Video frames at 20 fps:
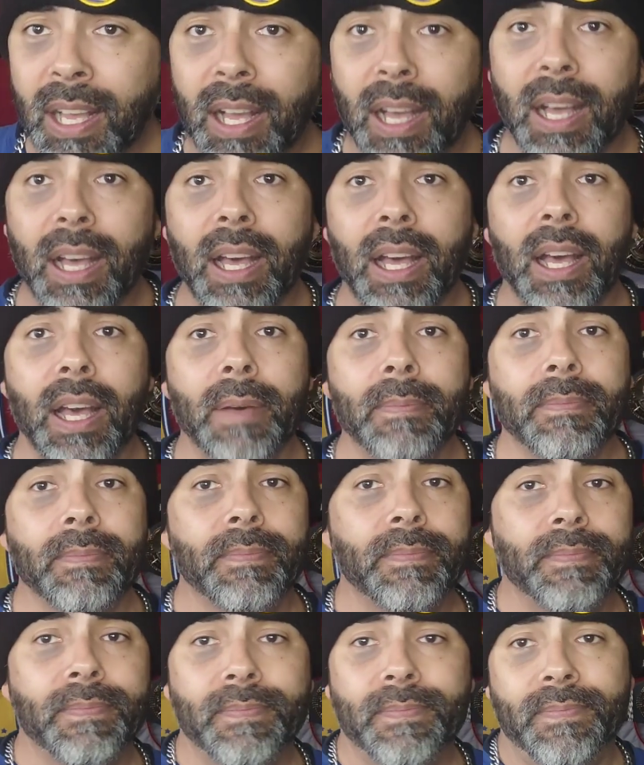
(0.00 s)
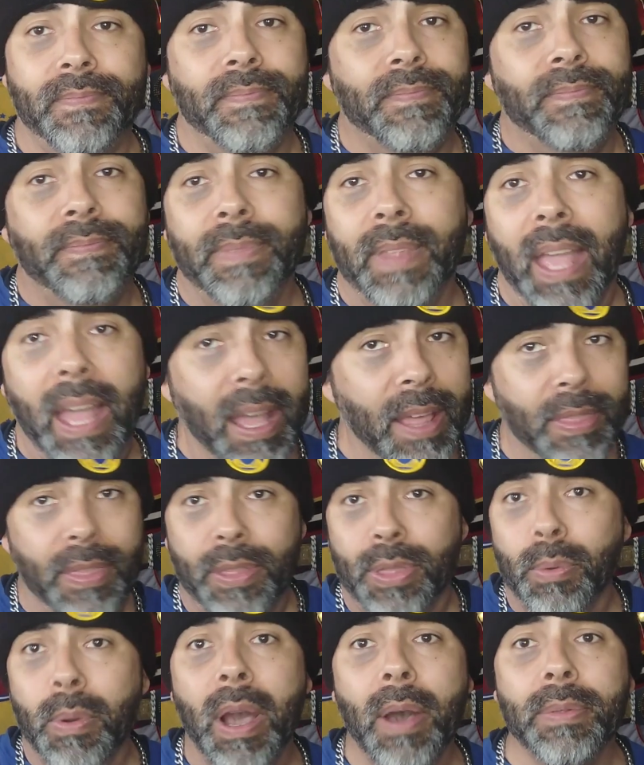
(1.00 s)

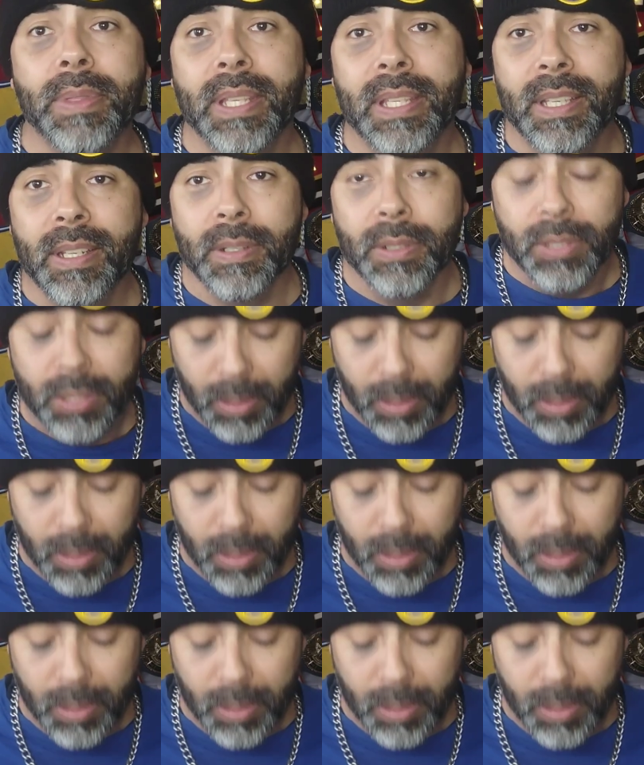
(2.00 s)
throughout the year.